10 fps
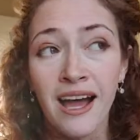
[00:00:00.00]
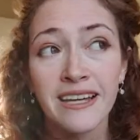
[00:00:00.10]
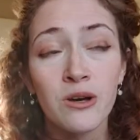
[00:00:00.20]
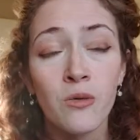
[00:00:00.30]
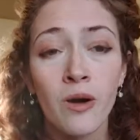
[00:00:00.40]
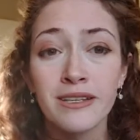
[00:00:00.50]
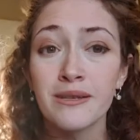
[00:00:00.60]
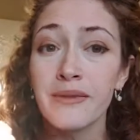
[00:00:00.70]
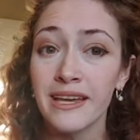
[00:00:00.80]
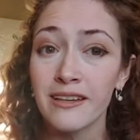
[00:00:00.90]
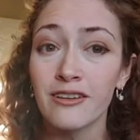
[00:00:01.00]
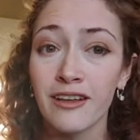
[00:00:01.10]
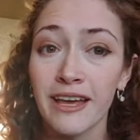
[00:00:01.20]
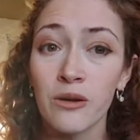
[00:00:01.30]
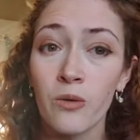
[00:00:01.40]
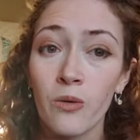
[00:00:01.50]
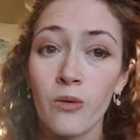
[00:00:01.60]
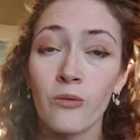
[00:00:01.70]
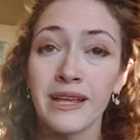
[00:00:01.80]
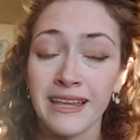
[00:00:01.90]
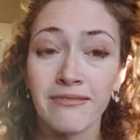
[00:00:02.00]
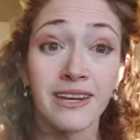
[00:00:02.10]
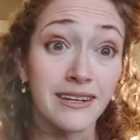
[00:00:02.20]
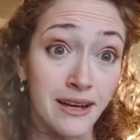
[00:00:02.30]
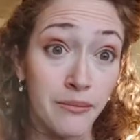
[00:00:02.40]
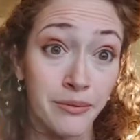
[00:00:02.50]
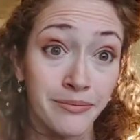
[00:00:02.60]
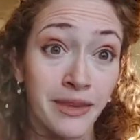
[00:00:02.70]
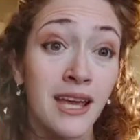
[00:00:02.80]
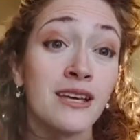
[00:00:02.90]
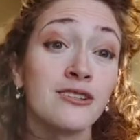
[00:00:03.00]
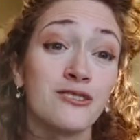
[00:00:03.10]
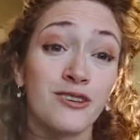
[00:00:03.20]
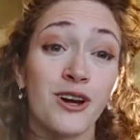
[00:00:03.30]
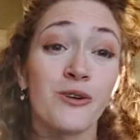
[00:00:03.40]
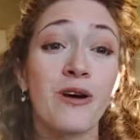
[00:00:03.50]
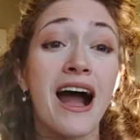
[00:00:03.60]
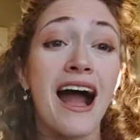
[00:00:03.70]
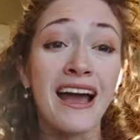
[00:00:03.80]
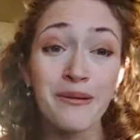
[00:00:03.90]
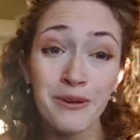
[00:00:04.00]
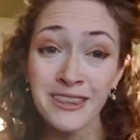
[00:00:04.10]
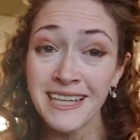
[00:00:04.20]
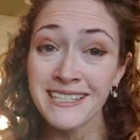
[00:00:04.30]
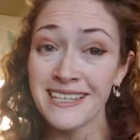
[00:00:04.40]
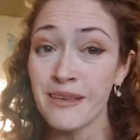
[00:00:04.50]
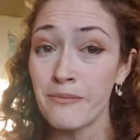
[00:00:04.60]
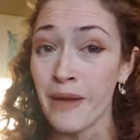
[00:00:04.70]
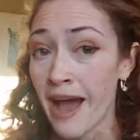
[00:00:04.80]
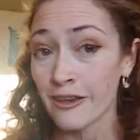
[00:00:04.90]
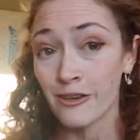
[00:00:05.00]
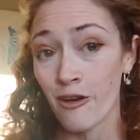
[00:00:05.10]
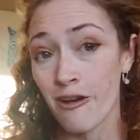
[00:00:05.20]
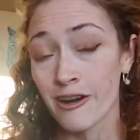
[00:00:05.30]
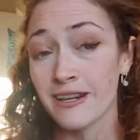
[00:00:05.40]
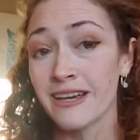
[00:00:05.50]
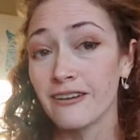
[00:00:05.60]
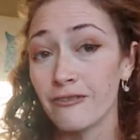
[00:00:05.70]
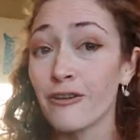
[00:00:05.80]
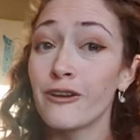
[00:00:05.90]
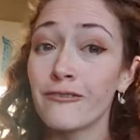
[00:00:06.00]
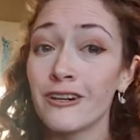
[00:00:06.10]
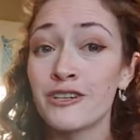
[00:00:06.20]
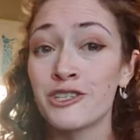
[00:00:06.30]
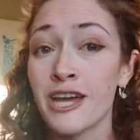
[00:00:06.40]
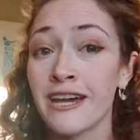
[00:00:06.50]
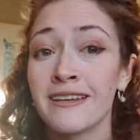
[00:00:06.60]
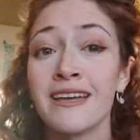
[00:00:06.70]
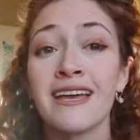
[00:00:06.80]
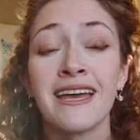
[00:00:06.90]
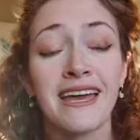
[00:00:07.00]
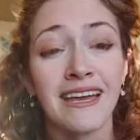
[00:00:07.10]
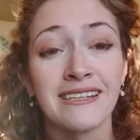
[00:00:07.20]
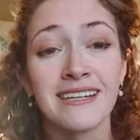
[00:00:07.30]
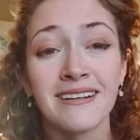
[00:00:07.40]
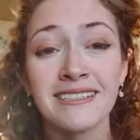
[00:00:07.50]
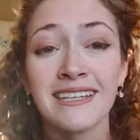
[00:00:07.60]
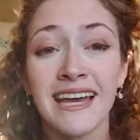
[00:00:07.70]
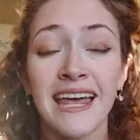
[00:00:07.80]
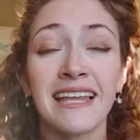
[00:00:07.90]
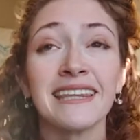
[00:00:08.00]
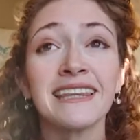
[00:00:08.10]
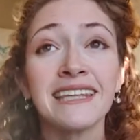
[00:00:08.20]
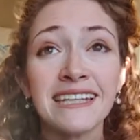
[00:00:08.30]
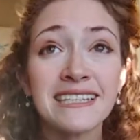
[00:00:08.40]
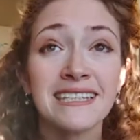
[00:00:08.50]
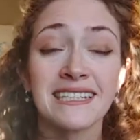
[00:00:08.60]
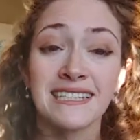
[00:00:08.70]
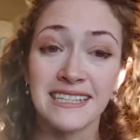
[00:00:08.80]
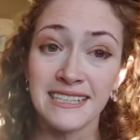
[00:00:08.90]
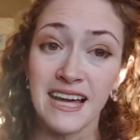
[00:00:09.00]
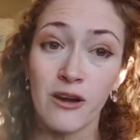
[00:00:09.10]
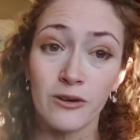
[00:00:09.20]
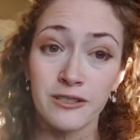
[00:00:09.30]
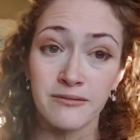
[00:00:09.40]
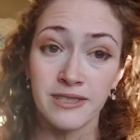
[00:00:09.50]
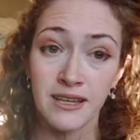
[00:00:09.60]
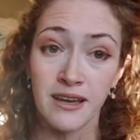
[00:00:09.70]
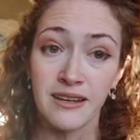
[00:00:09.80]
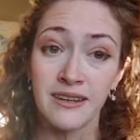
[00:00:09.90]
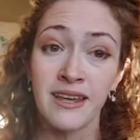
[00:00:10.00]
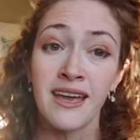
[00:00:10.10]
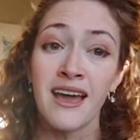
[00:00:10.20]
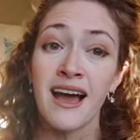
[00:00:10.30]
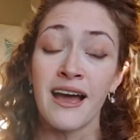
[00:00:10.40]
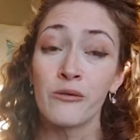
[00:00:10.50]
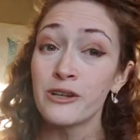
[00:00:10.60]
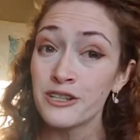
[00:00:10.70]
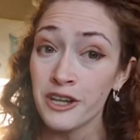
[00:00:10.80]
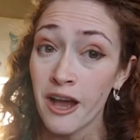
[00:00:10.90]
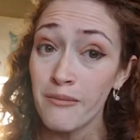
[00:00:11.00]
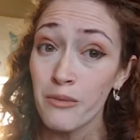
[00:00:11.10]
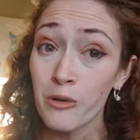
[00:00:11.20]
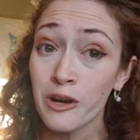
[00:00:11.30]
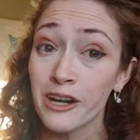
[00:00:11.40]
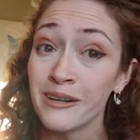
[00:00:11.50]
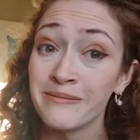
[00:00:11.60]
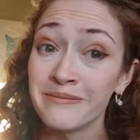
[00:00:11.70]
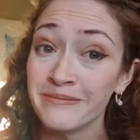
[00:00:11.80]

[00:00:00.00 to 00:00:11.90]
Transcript: I don't want to make it look like we live in a dump. So I put these in the backyard in front of our shed, it does get at least 6 hours of sun. I wish it got more.